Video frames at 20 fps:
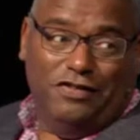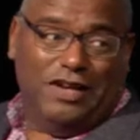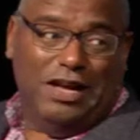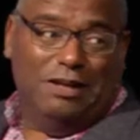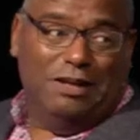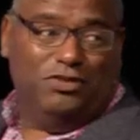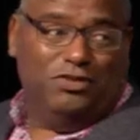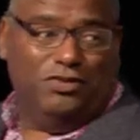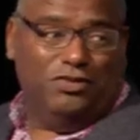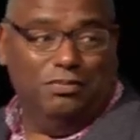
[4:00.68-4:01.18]

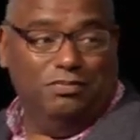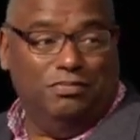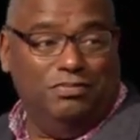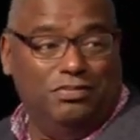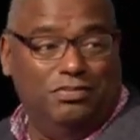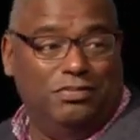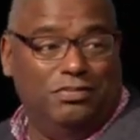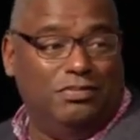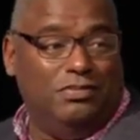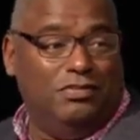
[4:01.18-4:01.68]
comes from?
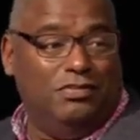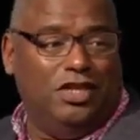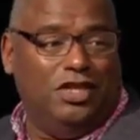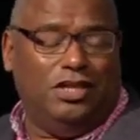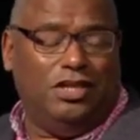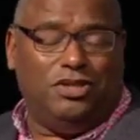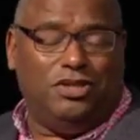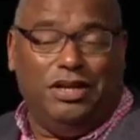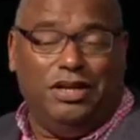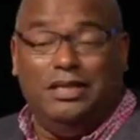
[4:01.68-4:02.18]

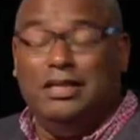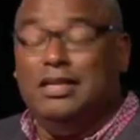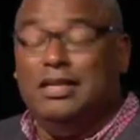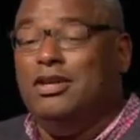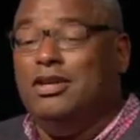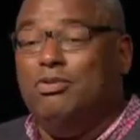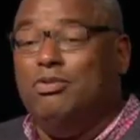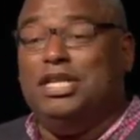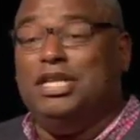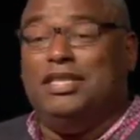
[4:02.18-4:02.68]
Where
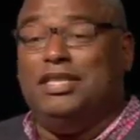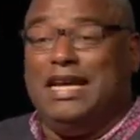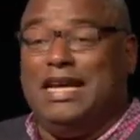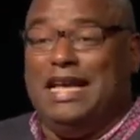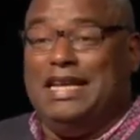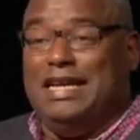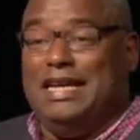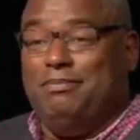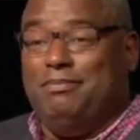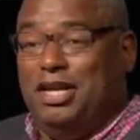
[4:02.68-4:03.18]
do you think
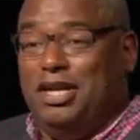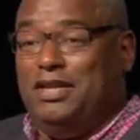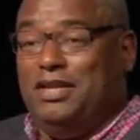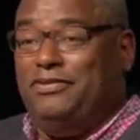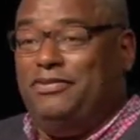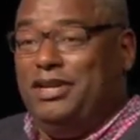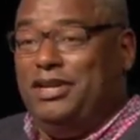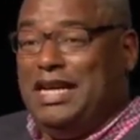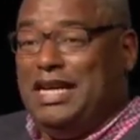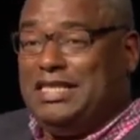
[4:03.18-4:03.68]
any money
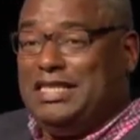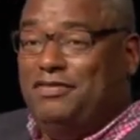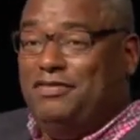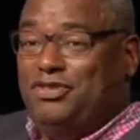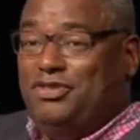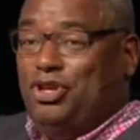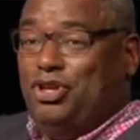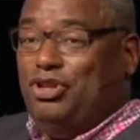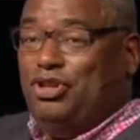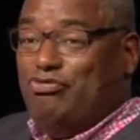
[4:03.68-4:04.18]
for any
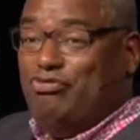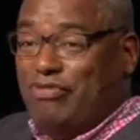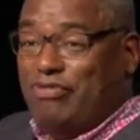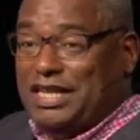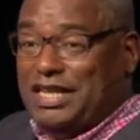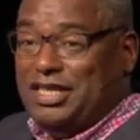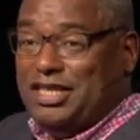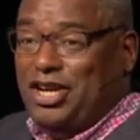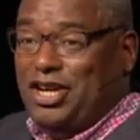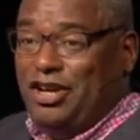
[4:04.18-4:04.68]
activity on the
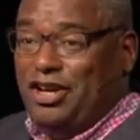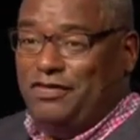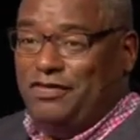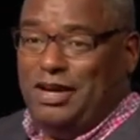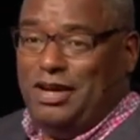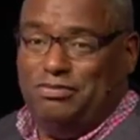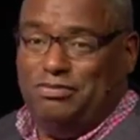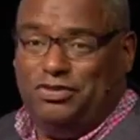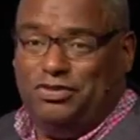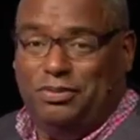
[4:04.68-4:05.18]
red curve
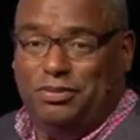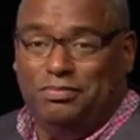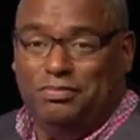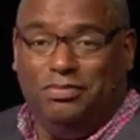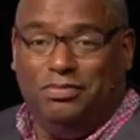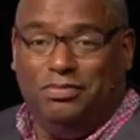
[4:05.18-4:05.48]
comes from?